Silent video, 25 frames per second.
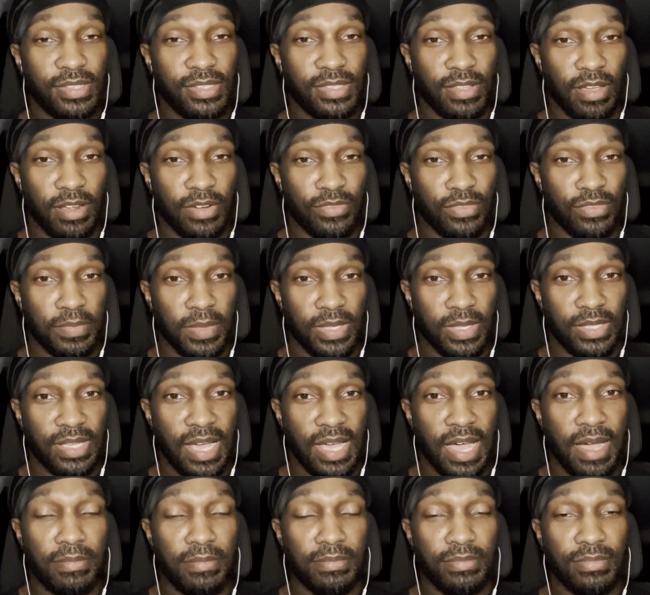Starting from the
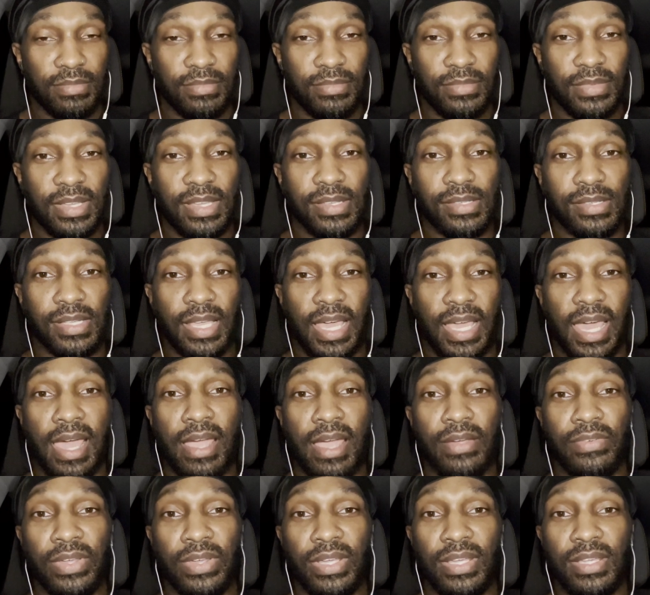top is
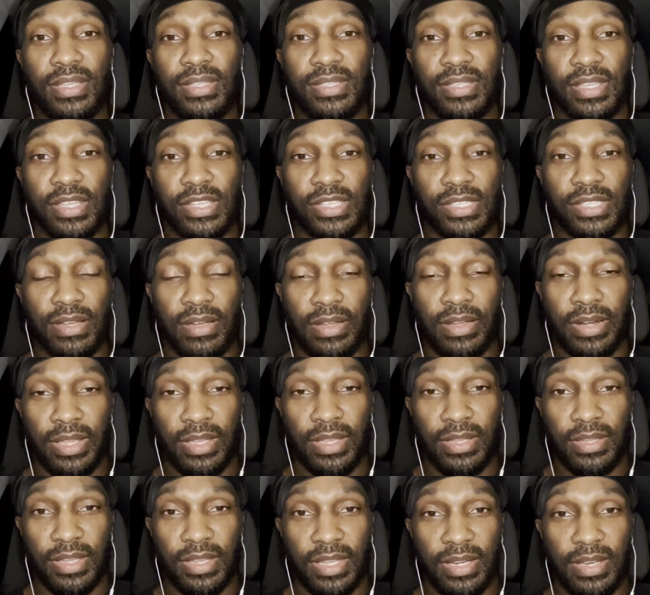Aries, and
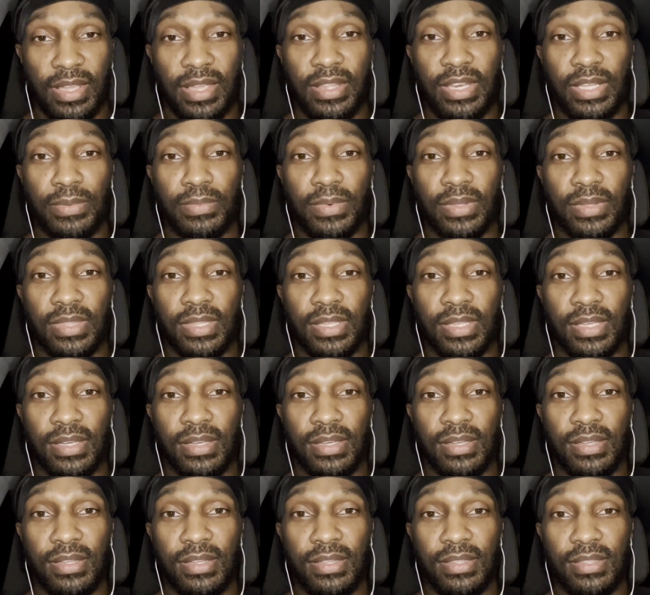starting and ending with
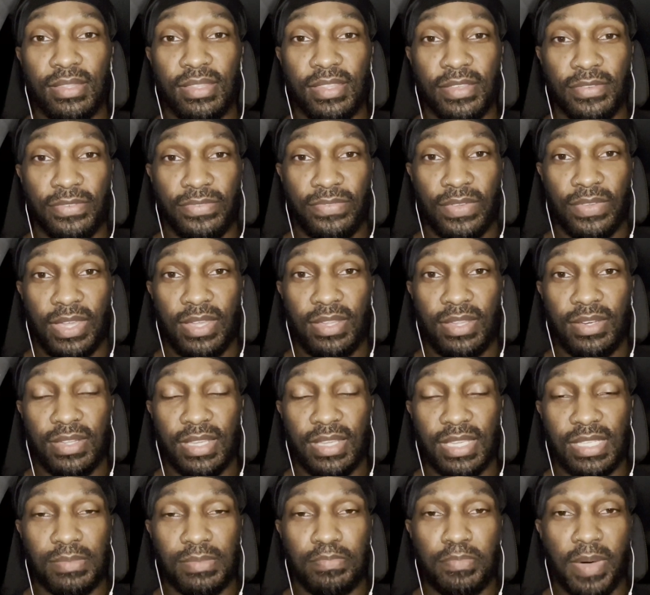the feet
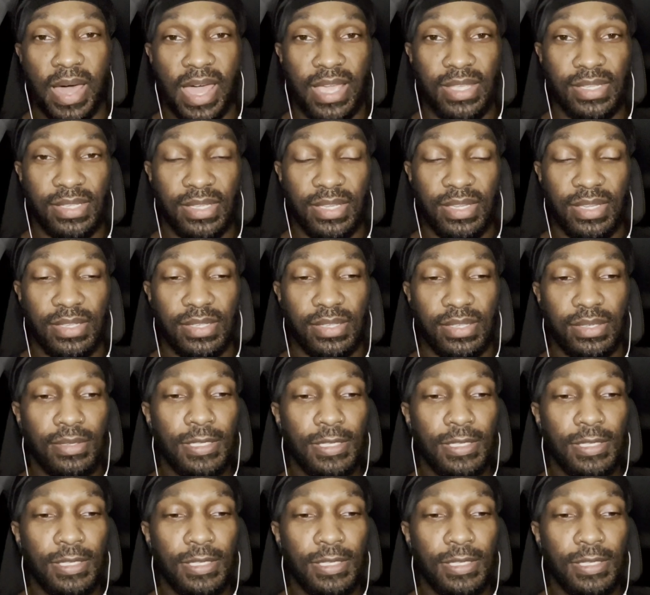is Pisces.